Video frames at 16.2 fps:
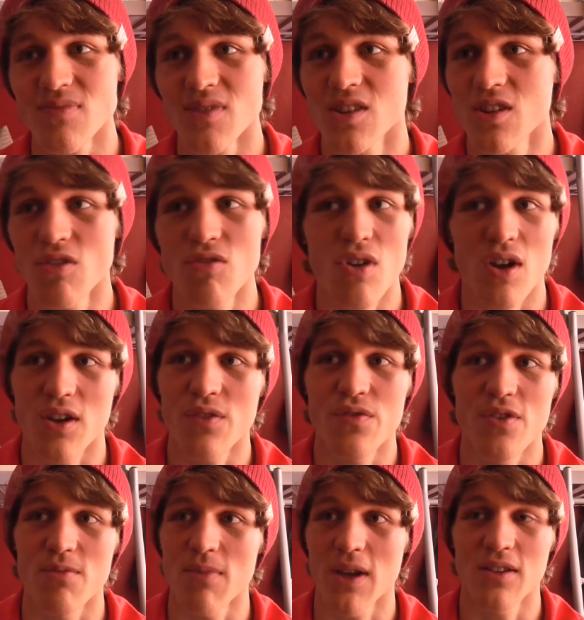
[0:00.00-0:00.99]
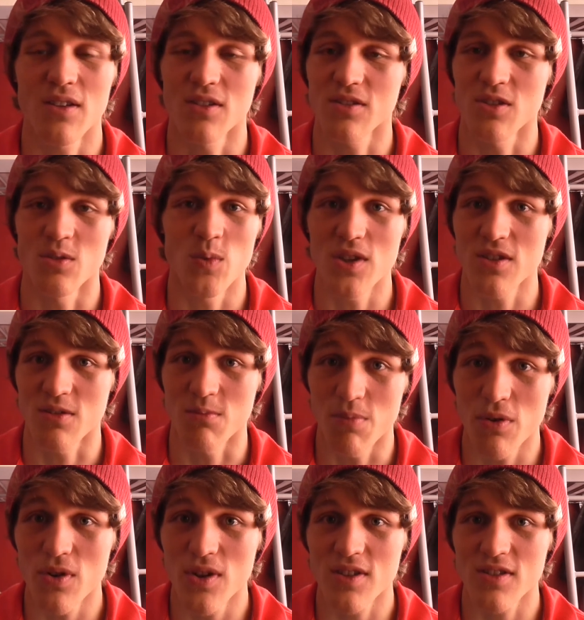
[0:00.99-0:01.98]
don't worry, I don't think Maidana's going to win some
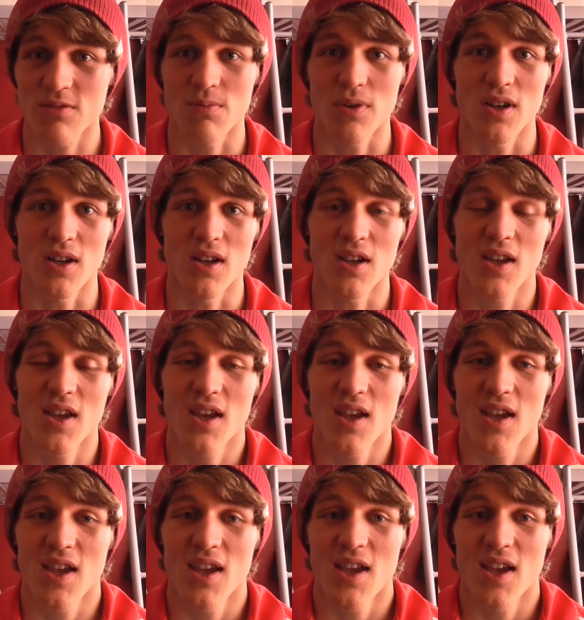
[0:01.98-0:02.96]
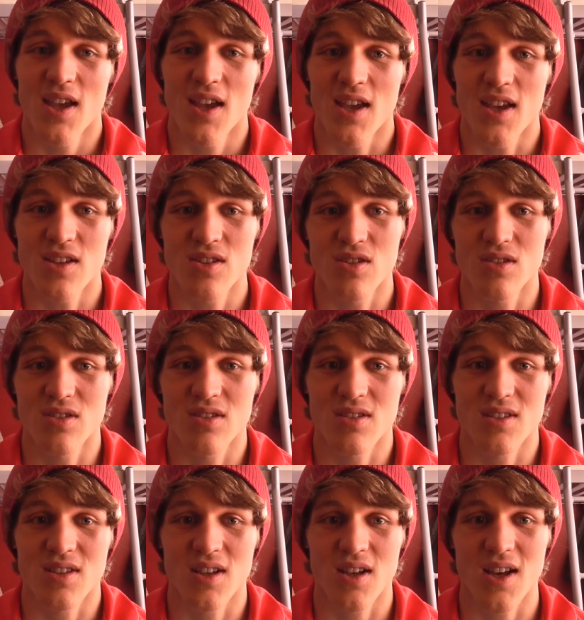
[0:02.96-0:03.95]
points, but it's
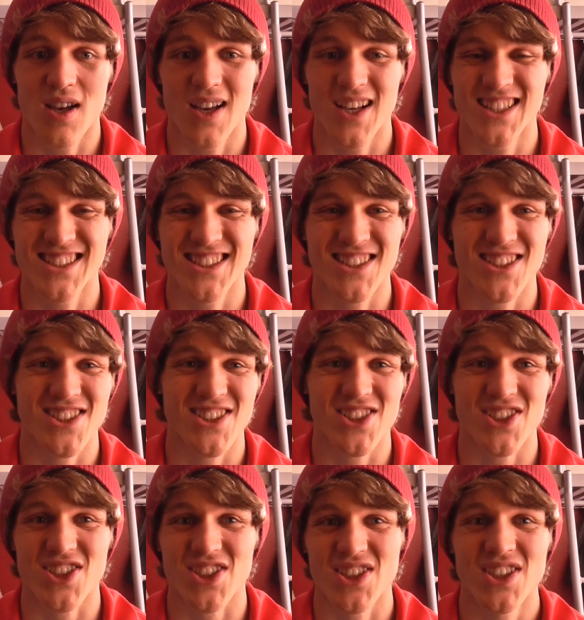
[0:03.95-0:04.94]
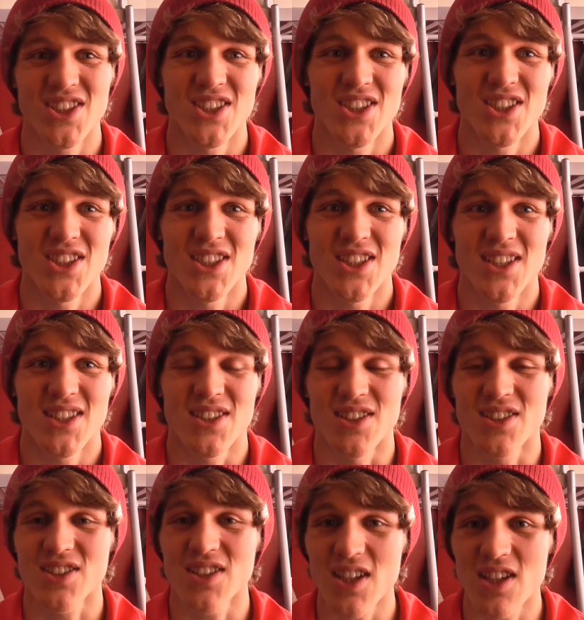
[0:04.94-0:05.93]
just it's
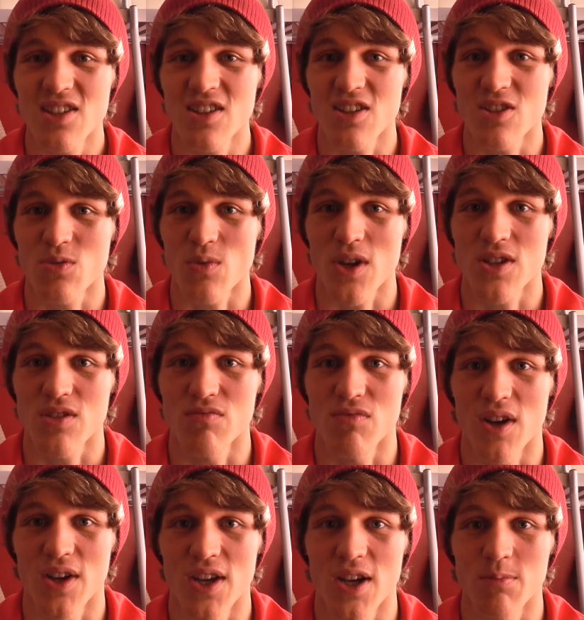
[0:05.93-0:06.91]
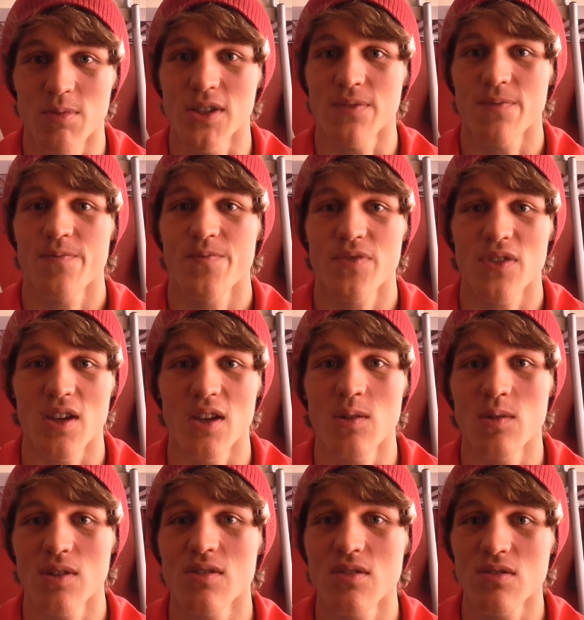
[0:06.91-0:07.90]
a sticky situation right now. But
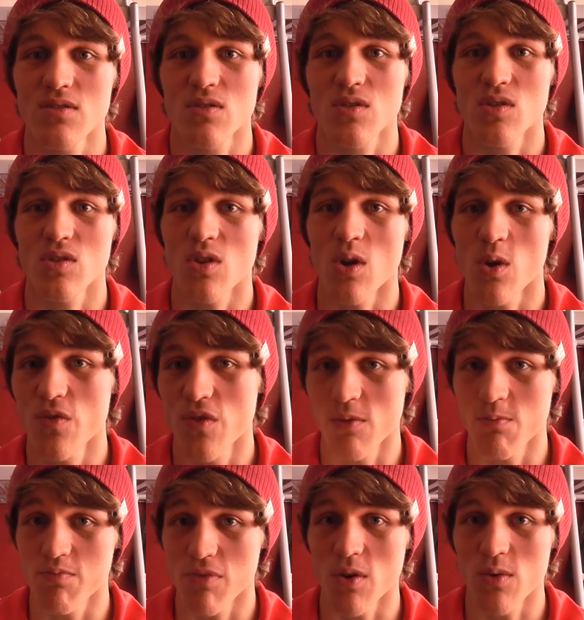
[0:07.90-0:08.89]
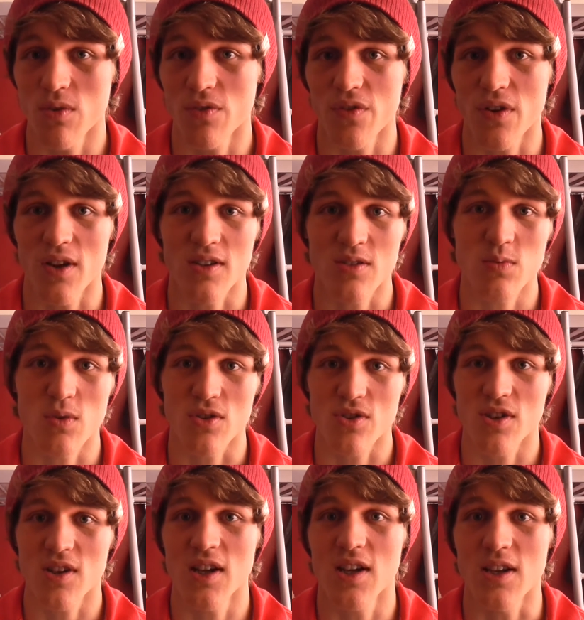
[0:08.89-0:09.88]
anyway, let's just go over the Broner fight. Let's
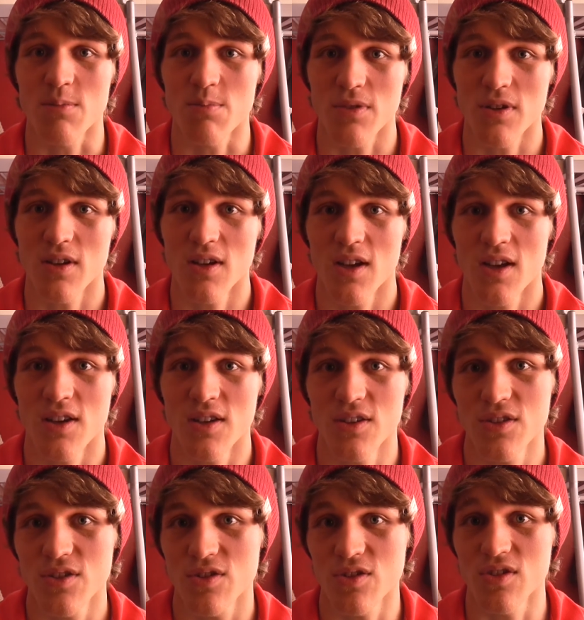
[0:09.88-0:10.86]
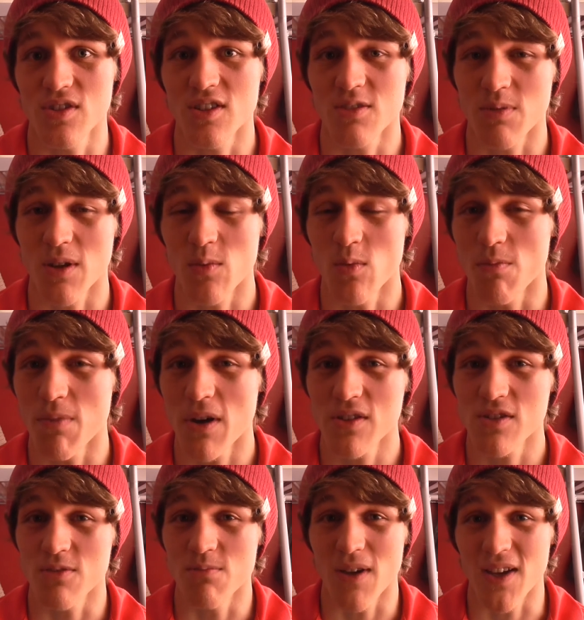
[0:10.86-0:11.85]
watch a clip and just explain what
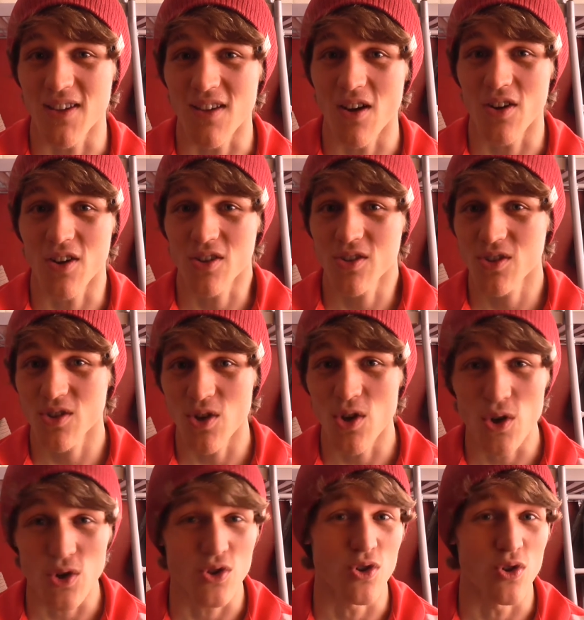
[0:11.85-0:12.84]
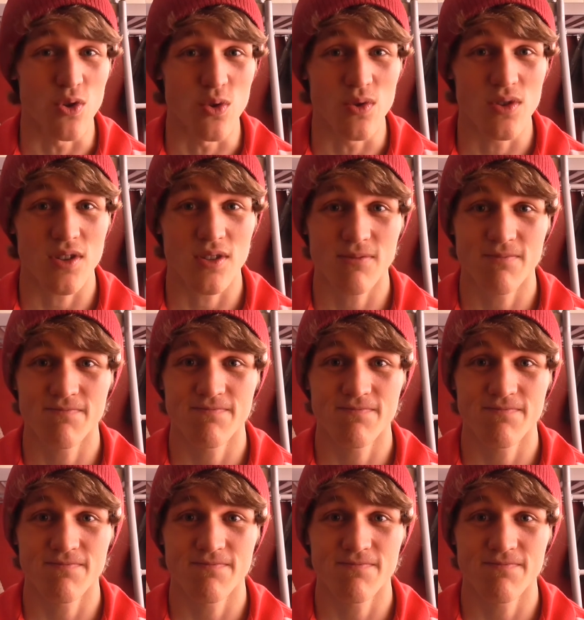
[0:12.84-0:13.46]
punches Maidana could use.